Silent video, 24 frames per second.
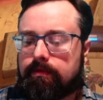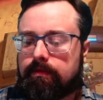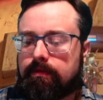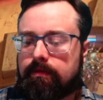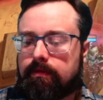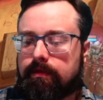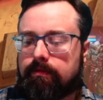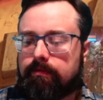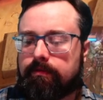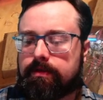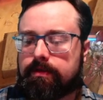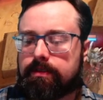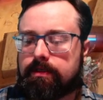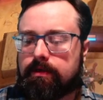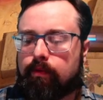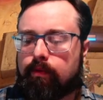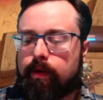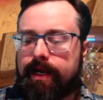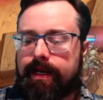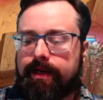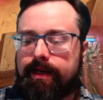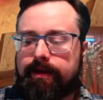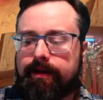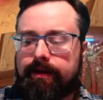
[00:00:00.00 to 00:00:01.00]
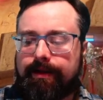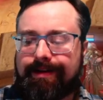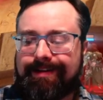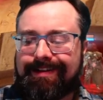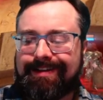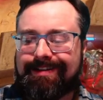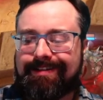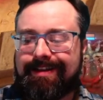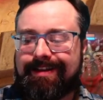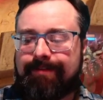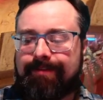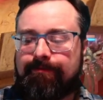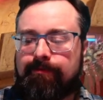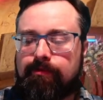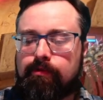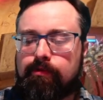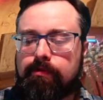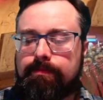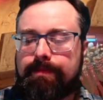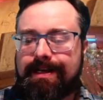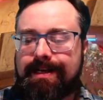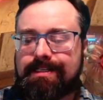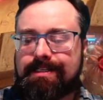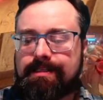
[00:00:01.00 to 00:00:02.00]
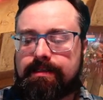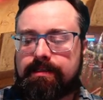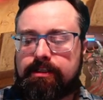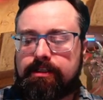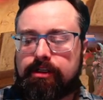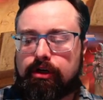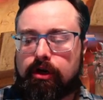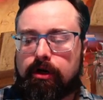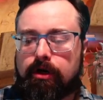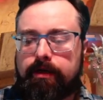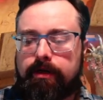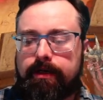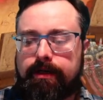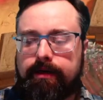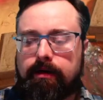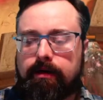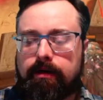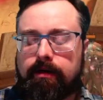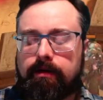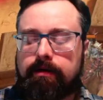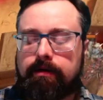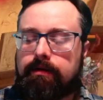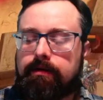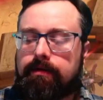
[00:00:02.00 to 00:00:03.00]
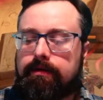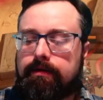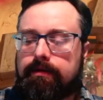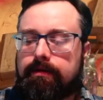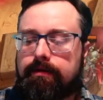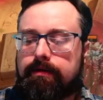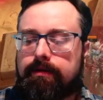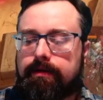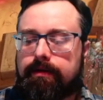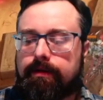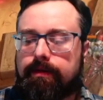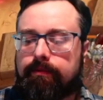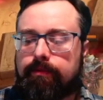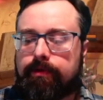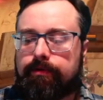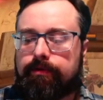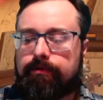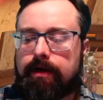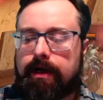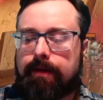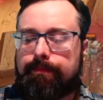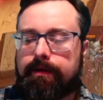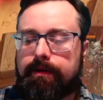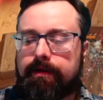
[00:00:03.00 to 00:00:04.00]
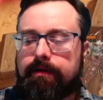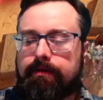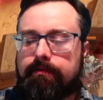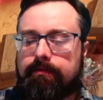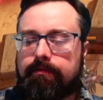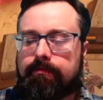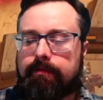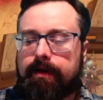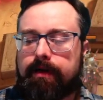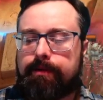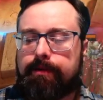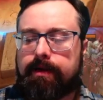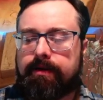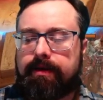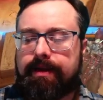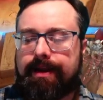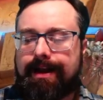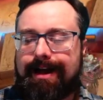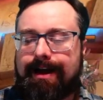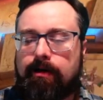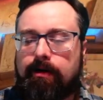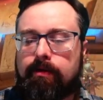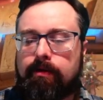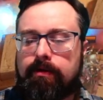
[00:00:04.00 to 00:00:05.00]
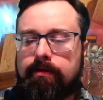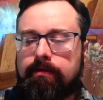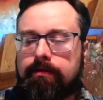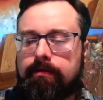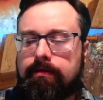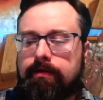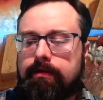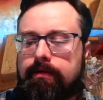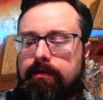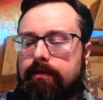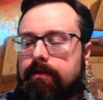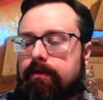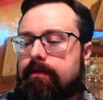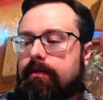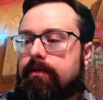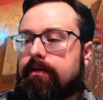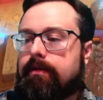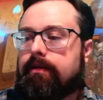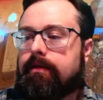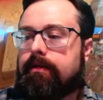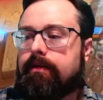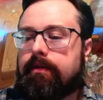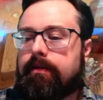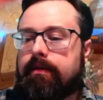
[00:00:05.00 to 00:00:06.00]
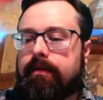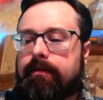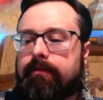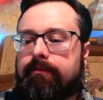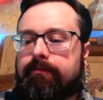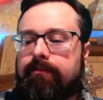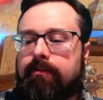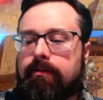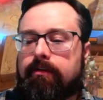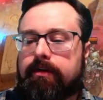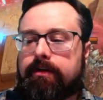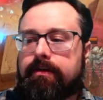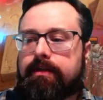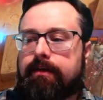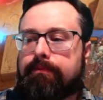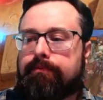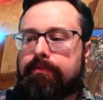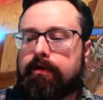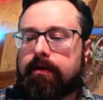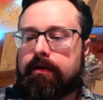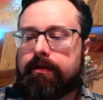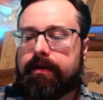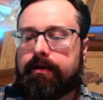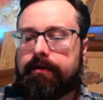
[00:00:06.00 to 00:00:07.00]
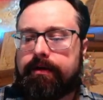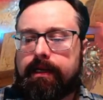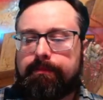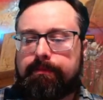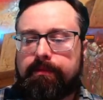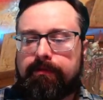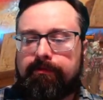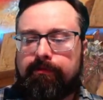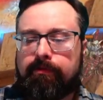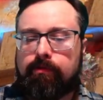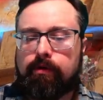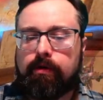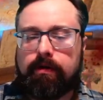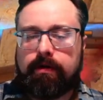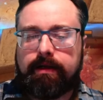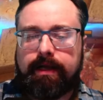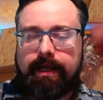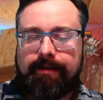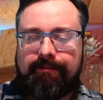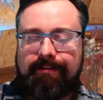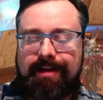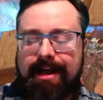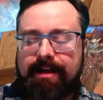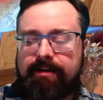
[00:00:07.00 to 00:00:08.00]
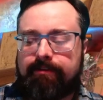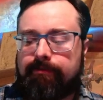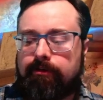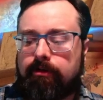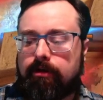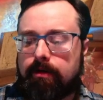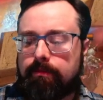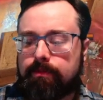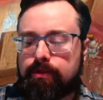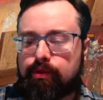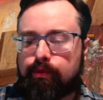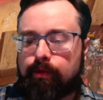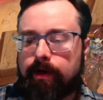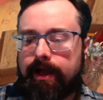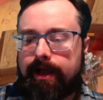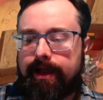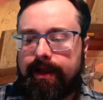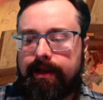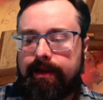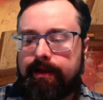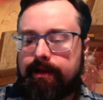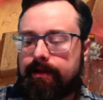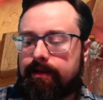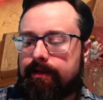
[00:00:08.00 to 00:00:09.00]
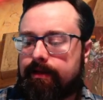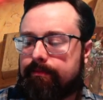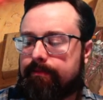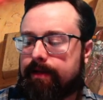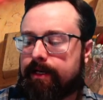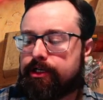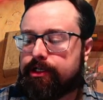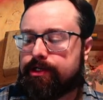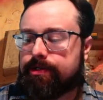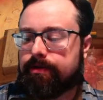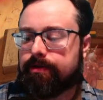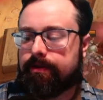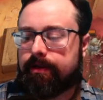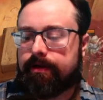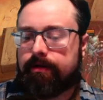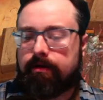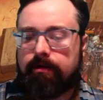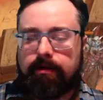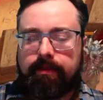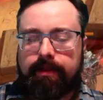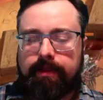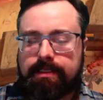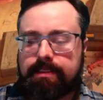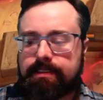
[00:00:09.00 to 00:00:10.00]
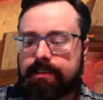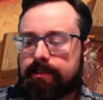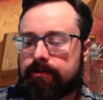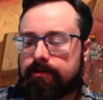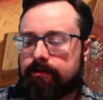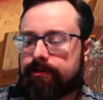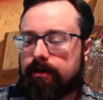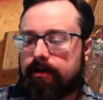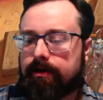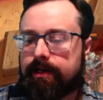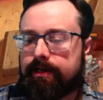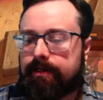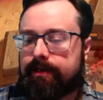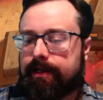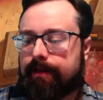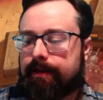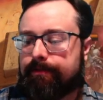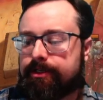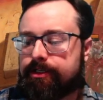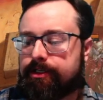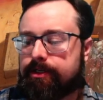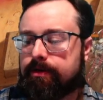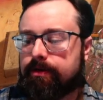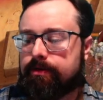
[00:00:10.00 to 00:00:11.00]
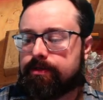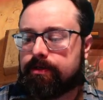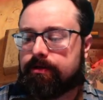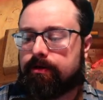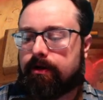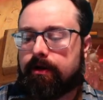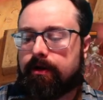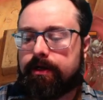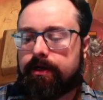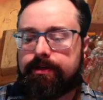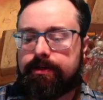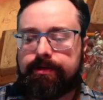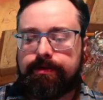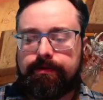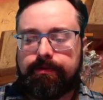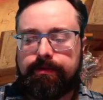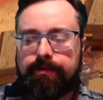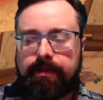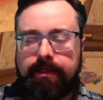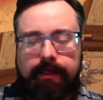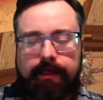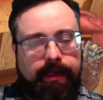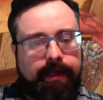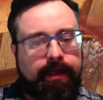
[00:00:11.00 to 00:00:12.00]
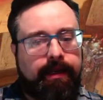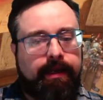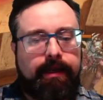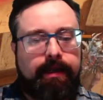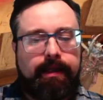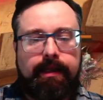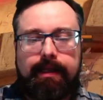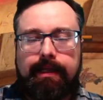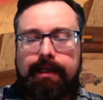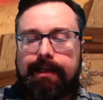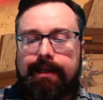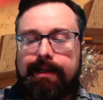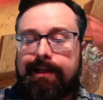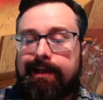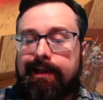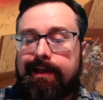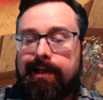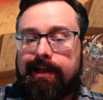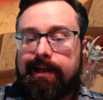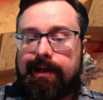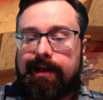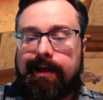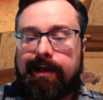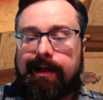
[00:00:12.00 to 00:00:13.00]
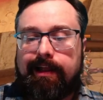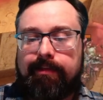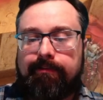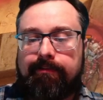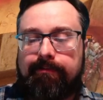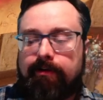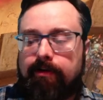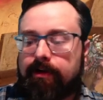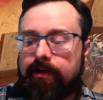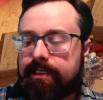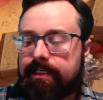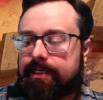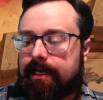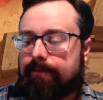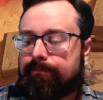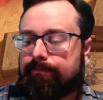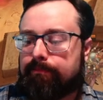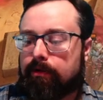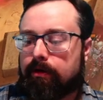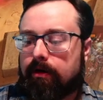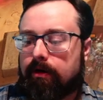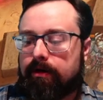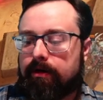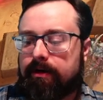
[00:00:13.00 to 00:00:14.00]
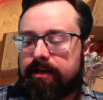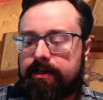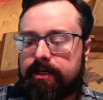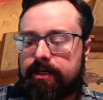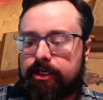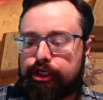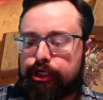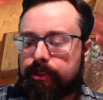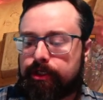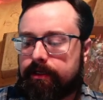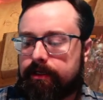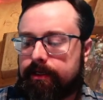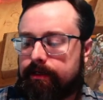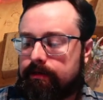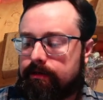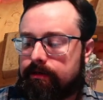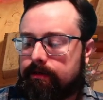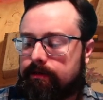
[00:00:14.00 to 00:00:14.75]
And we're just going to wait again till that Fool makes the turn here. And then we'll drop in right about now the Fallen Templar. That'll keep the Fool kind of out of harm's way. Make sure that all that single target damage goes on to the Fallen Templar initially.